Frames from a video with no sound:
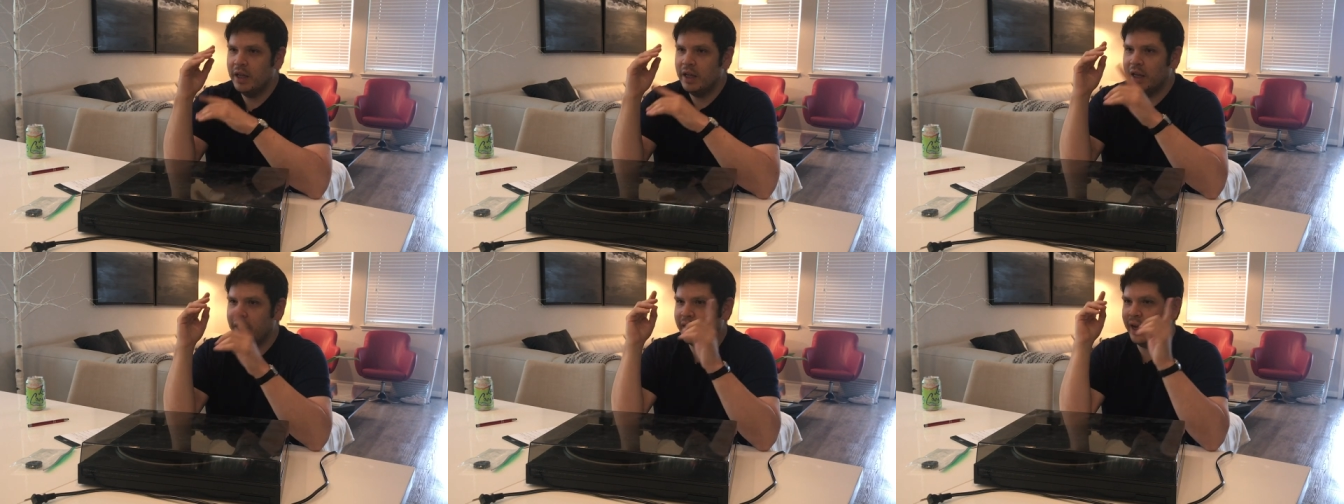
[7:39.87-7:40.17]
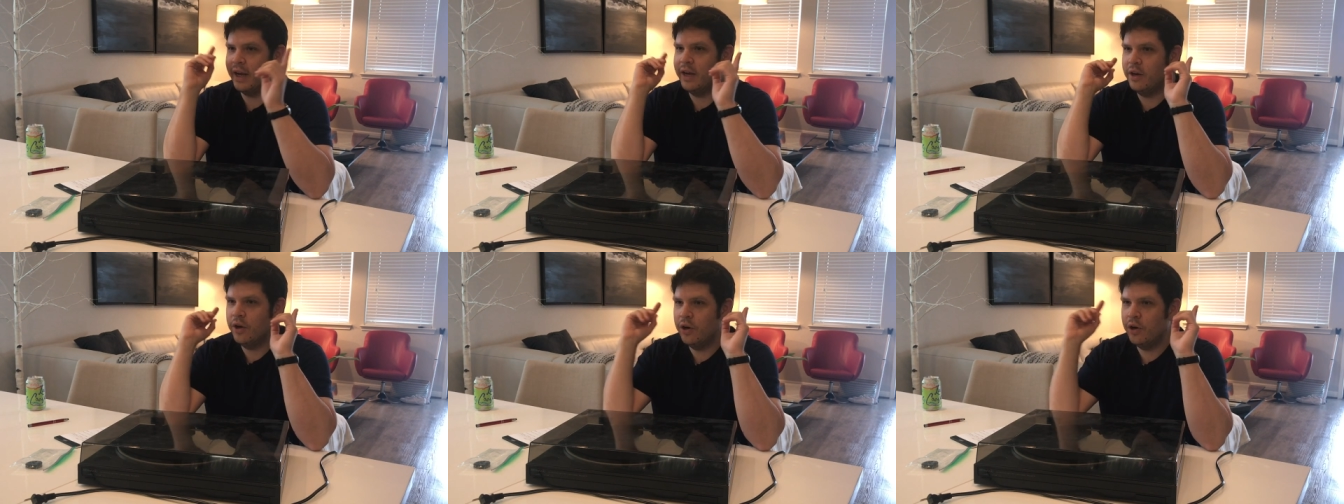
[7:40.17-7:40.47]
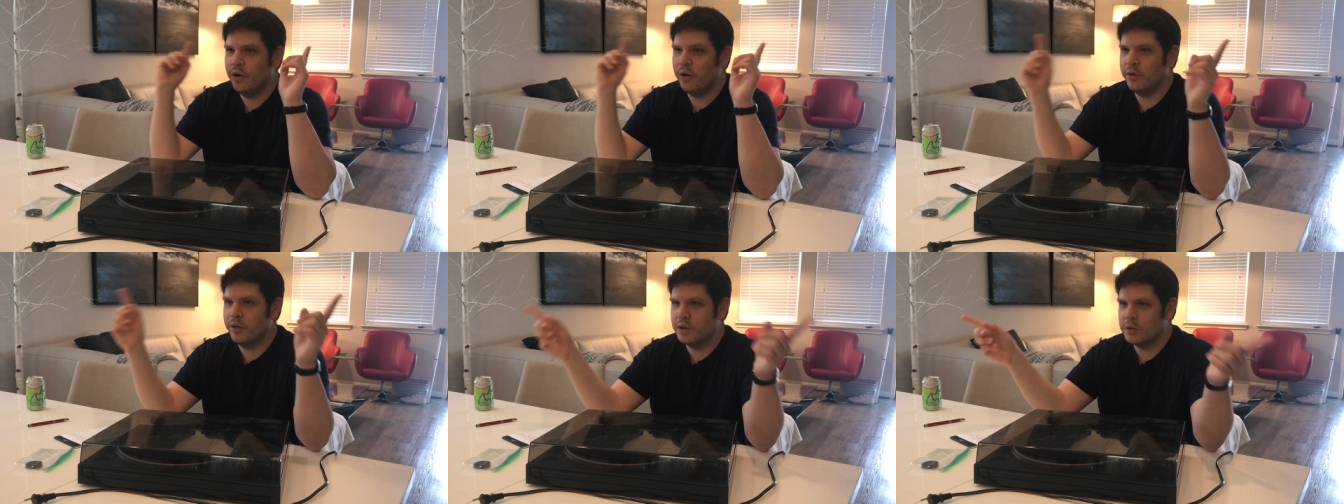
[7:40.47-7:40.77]
Like I
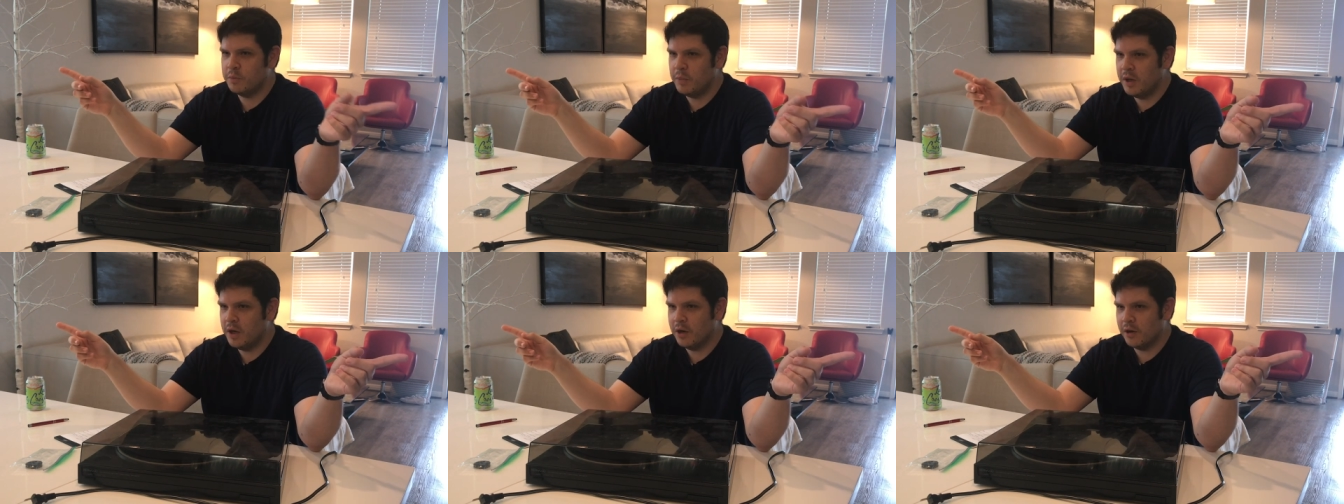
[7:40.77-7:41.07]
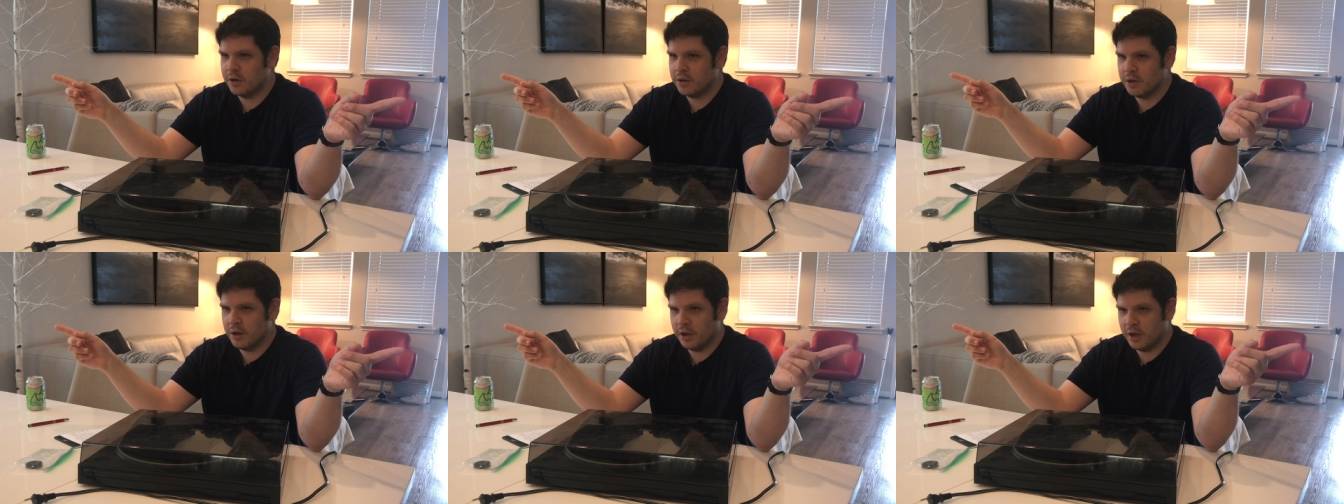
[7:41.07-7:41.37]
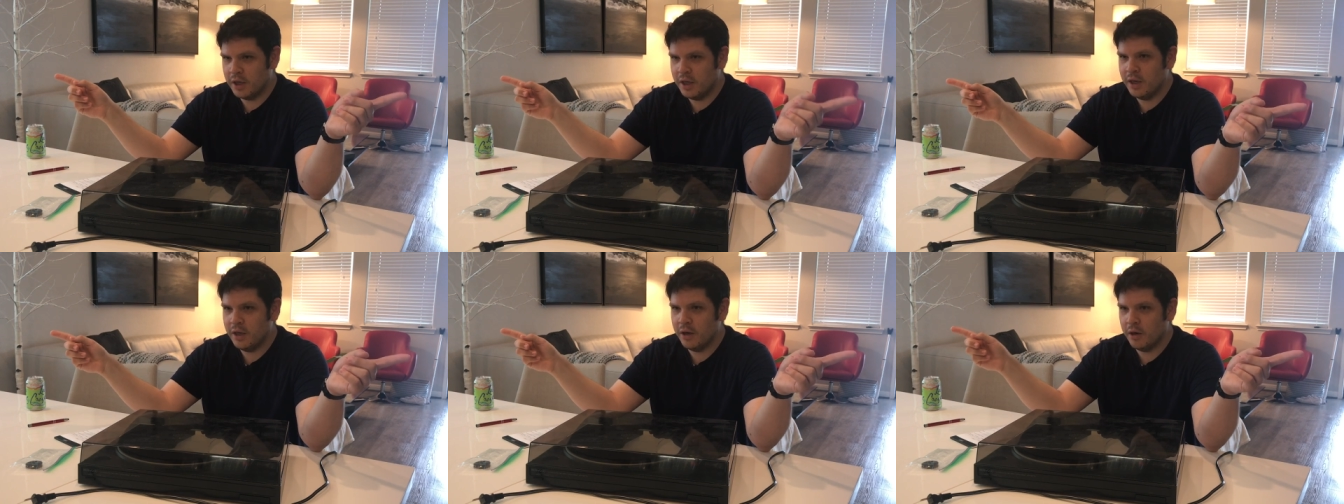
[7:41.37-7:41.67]
know the speakers are
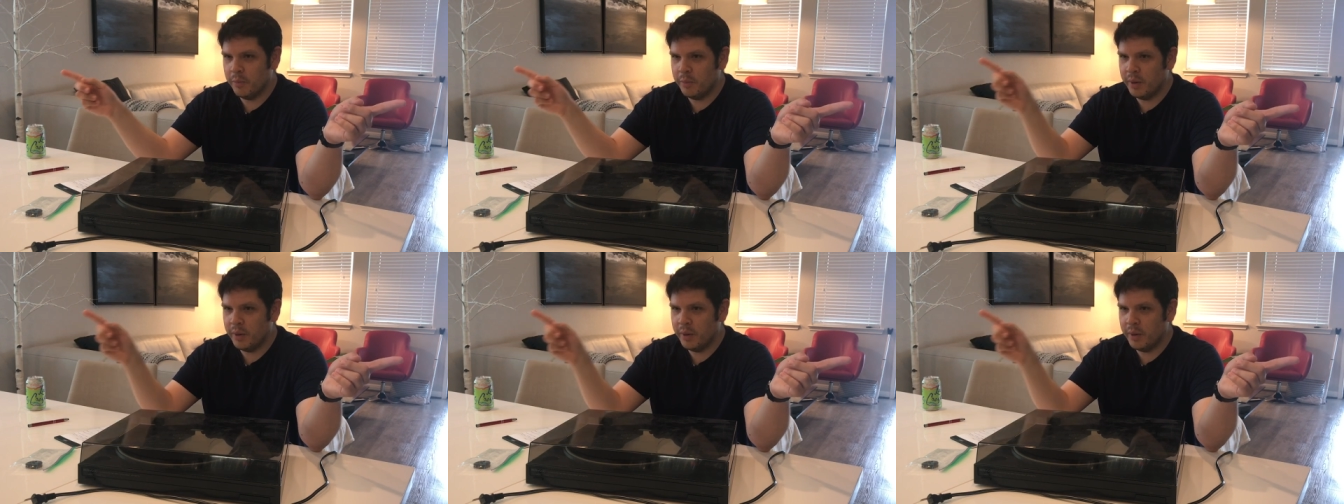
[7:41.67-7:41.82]
here,